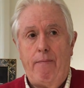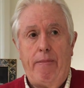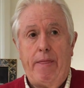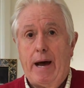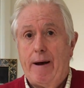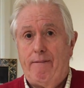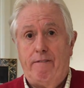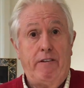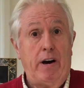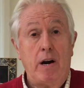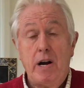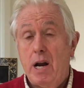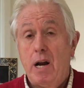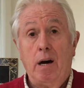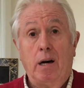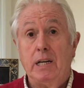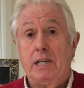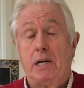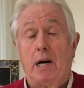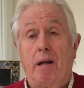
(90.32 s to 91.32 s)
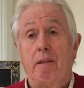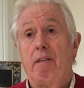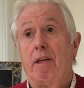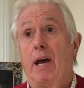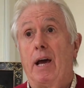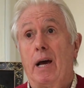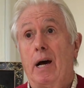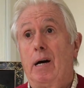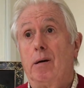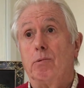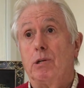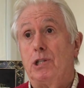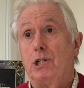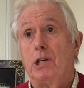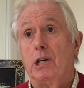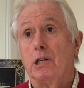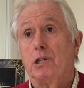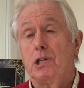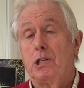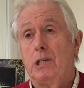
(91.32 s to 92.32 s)
that very night, I think, I was
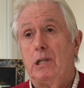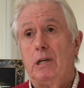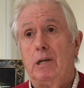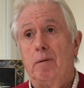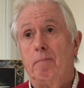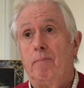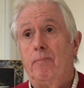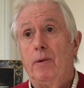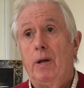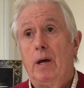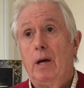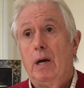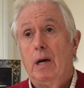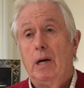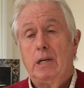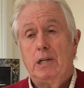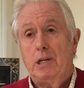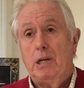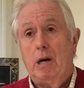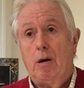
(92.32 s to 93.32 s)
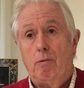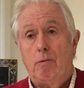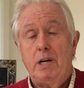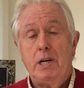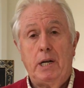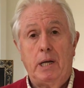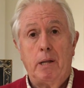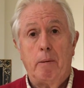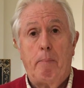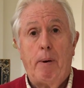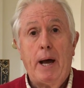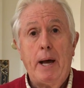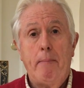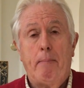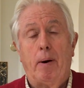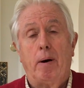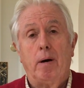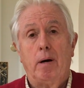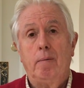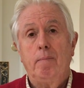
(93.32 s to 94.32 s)
just reading the
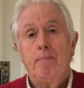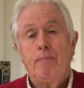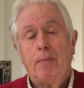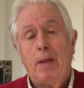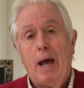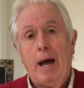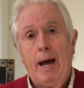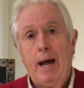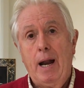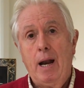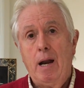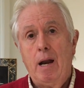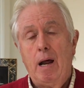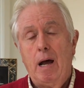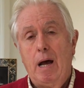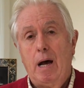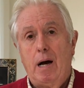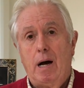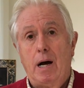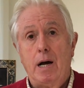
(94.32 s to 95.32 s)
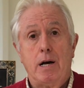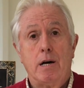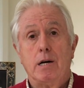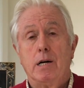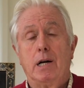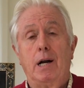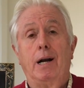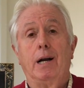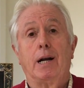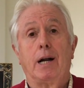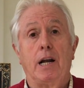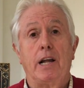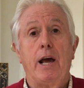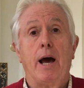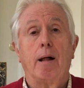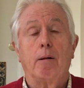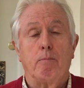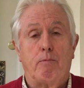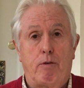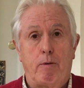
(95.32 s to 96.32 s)
paper and I heard a little
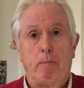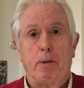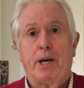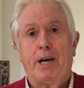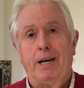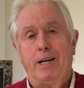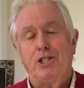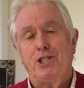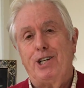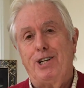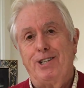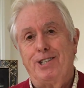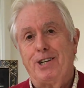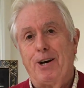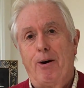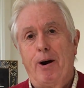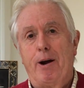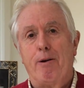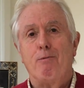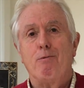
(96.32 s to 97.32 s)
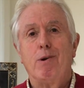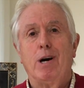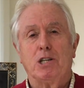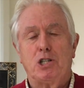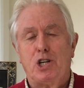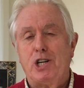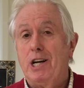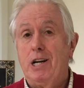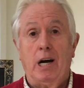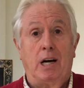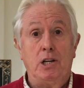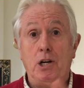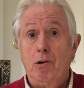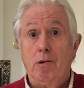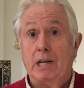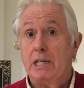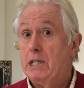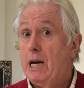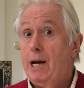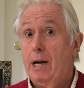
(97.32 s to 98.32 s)
yelp from the kitchen, so I rushed in. I knew
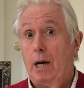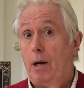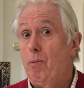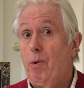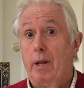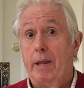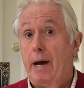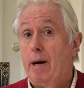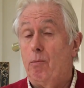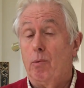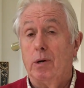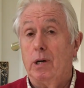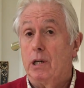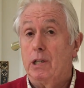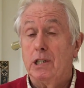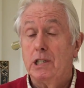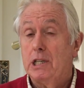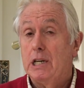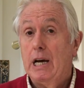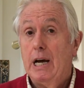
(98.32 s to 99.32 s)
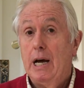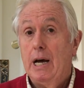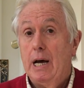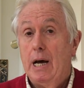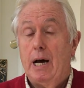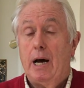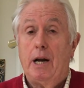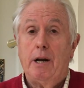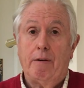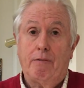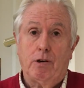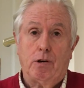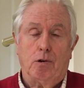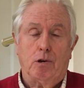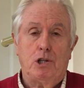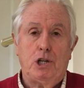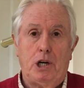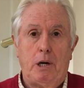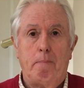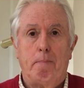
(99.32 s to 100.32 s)
exactly what that was. And of
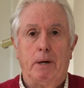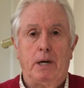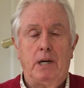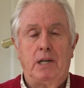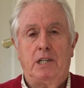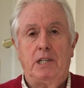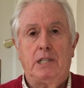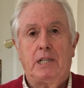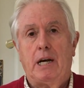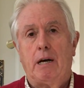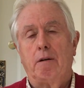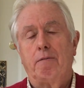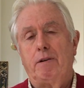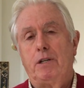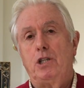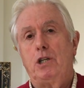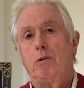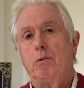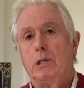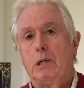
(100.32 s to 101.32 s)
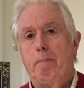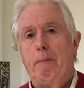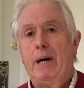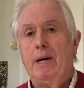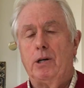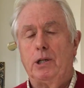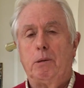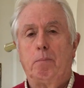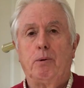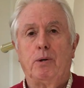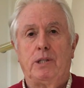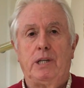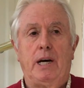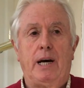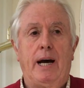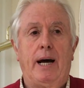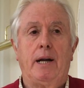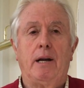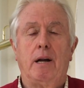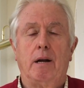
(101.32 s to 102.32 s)
course, she'd burnt herself and she was about to put her
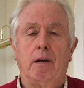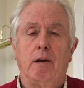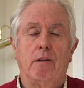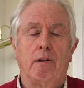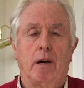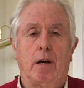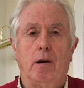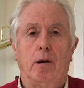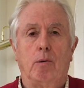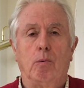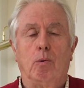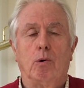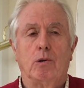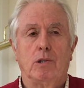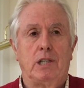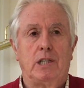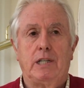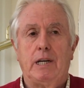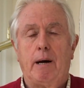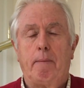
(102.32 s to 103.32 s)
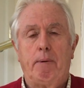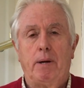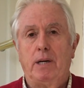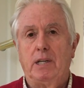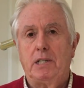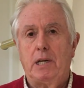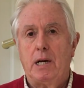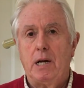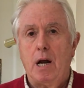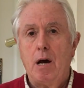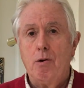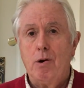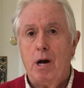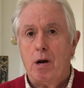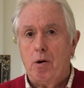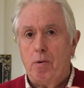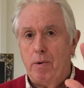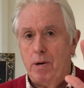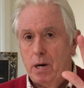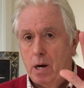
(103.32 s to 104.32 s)
hand under the cold water tap. And I said,
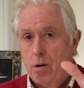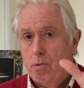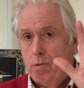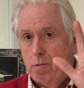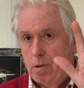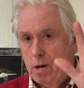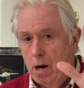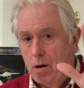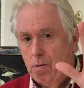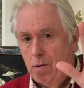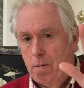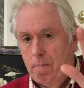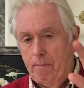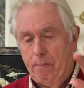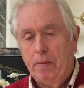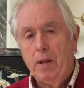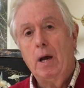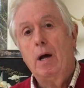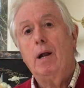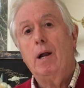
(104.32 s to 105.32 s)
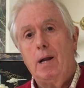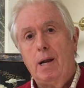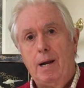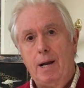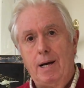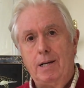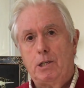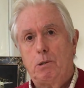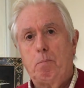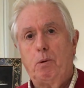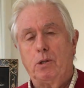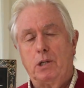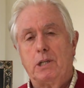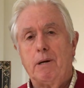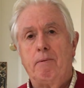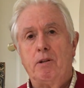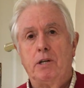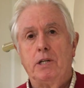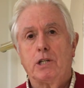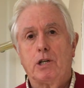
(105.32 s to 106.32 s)
no, let's put
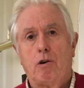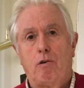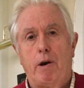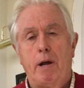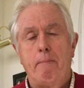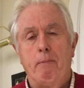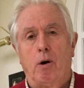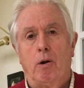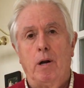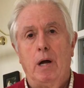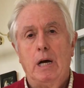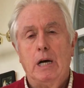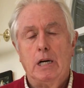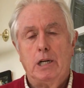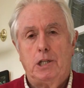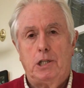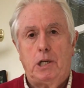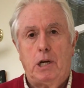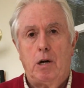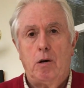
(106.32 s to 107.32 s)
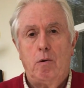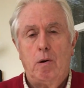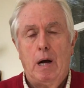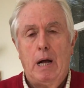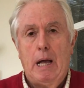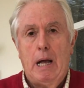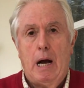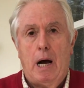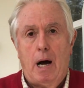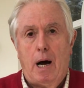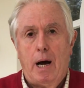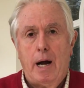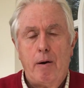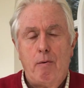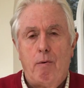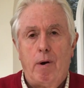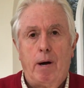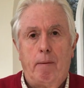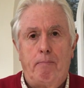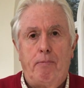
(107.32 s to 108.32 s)
some of this cream on. So I
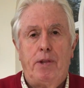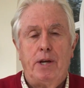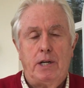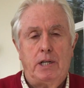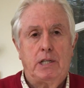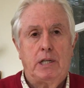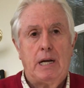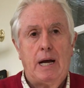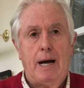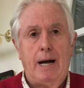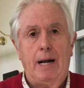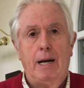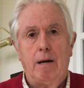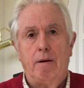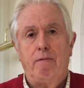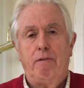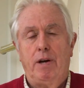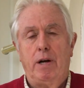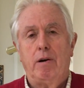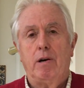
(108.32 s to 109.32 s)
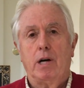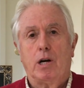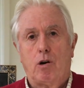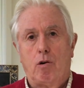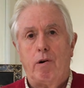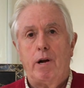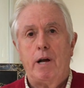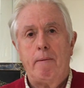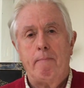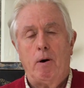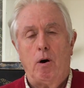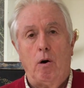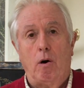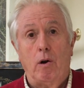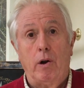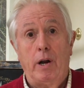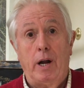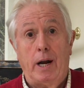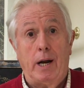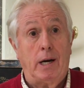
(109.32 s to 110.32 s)
rubbed this aloe vera cream
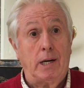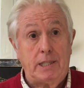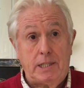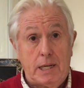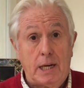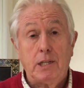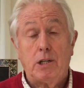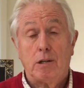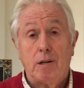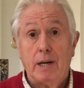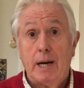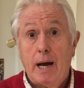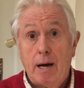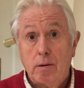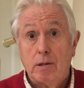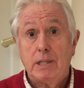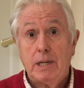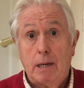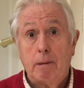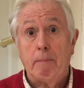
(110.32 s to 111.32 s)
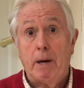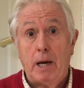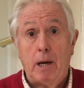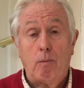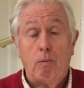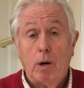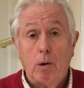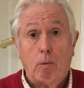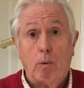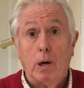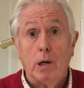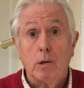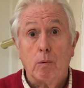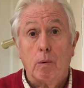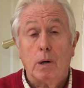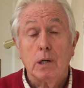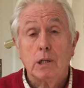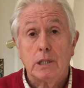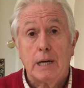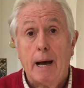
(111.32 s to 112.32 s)
on and I said to her, now tell me,
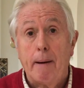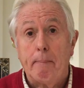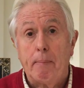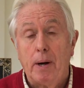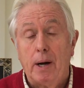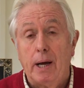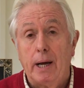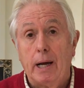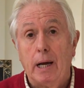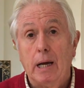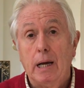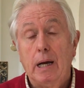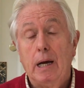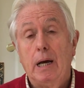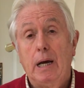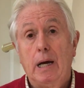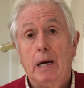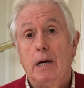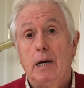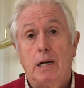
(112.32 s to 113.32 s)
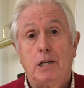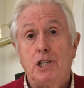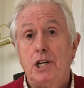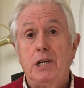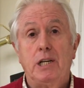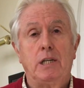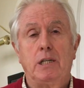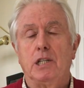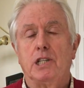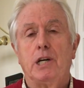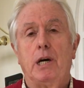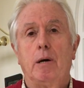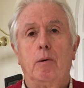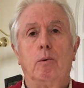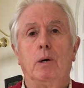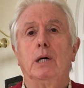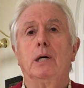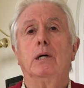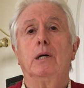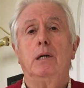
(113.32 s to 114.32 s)
what's happening? And she didn't say
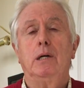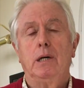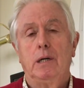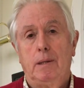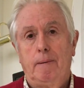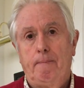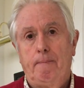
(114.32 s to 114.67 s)
a word.